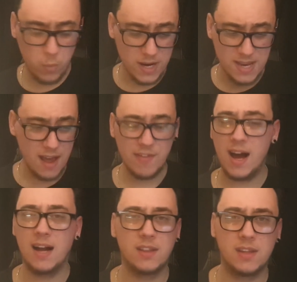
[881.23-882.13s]
we
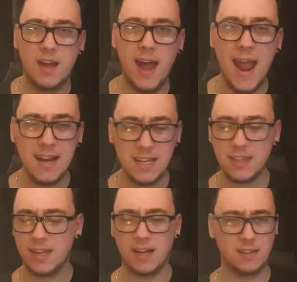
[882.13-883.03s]
never had
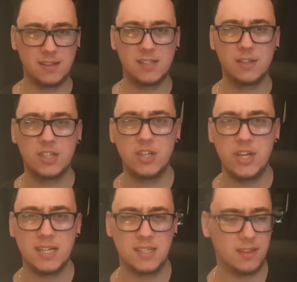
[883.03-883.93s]
anything to
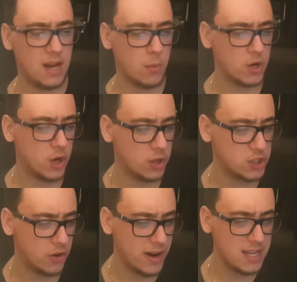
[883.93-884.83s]
suggest that they were
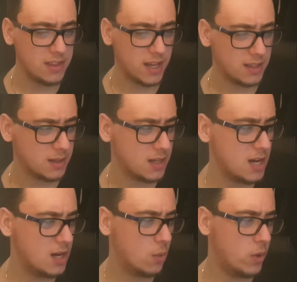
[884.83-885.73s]
gods or anything that
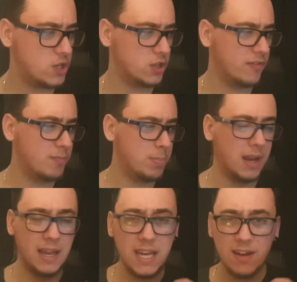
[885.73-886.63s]
we should have
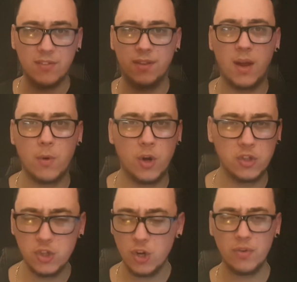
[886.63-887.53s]
believed that they were
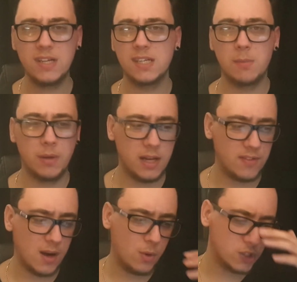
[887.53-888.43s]
gods. No reason to
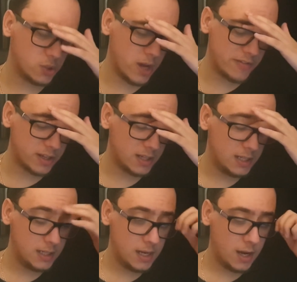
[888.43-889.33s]
believe that whatsoever.
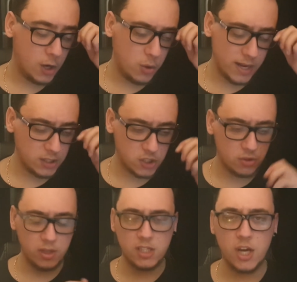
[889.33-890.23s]
Who then
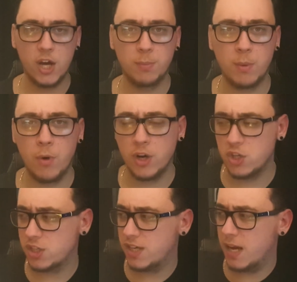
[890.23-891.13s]
suddenly turn up and want
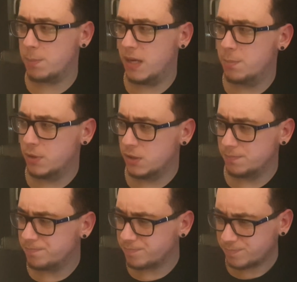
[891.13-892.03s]
to just take
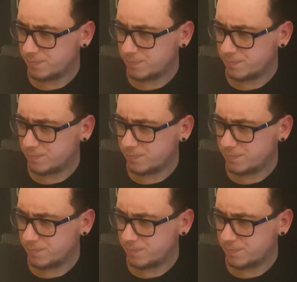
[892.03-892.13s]
people